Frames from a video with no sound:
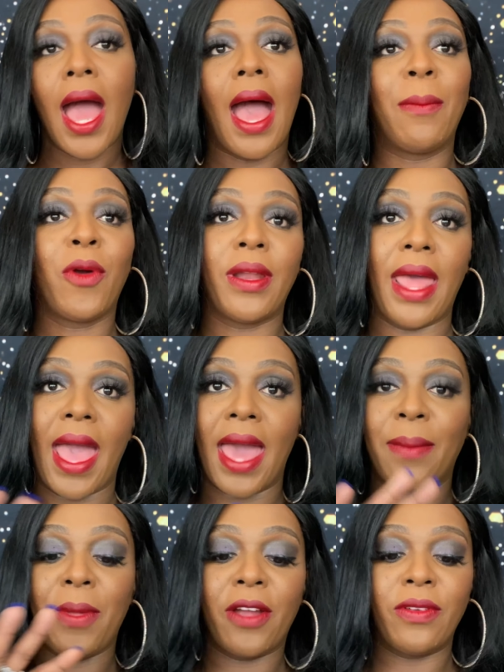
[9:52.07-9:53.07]
I'm gonna add
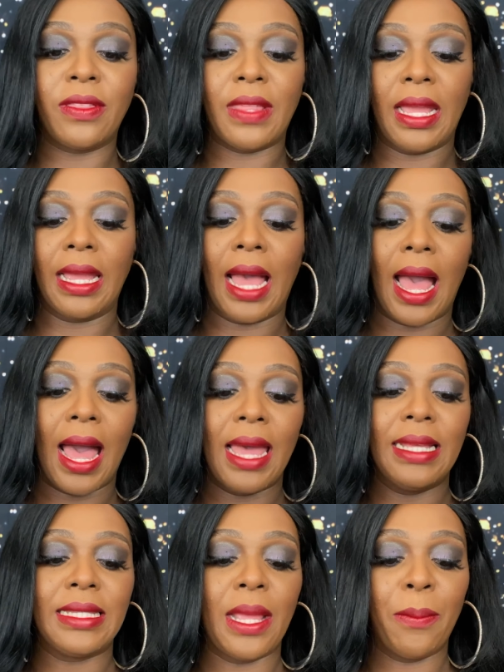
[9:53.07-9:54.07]
up everything
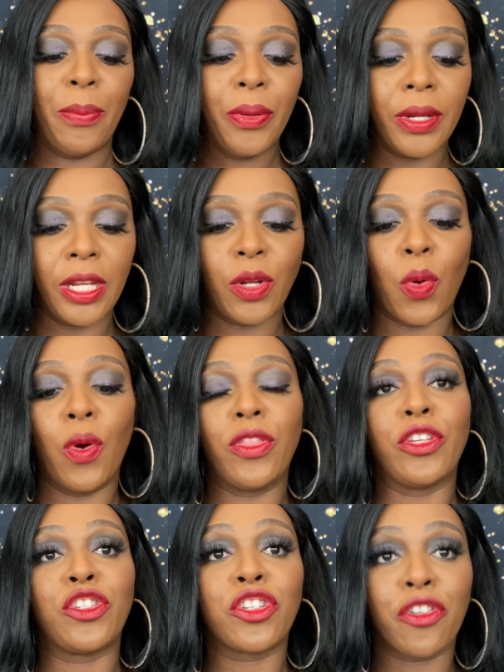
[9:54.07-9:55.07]
guys and put it on
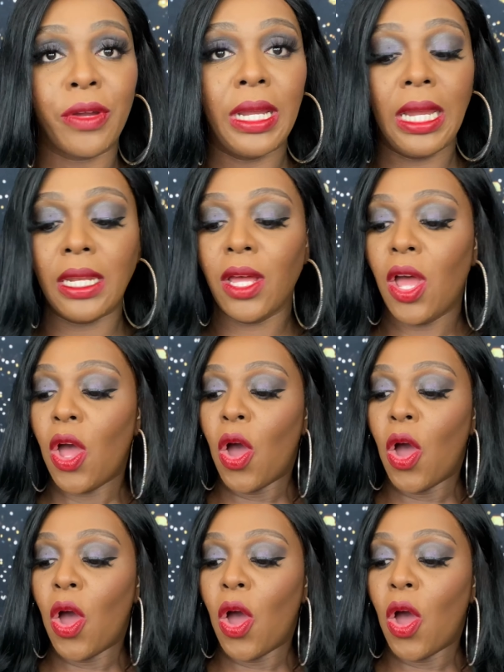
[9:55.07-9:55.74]
the screen.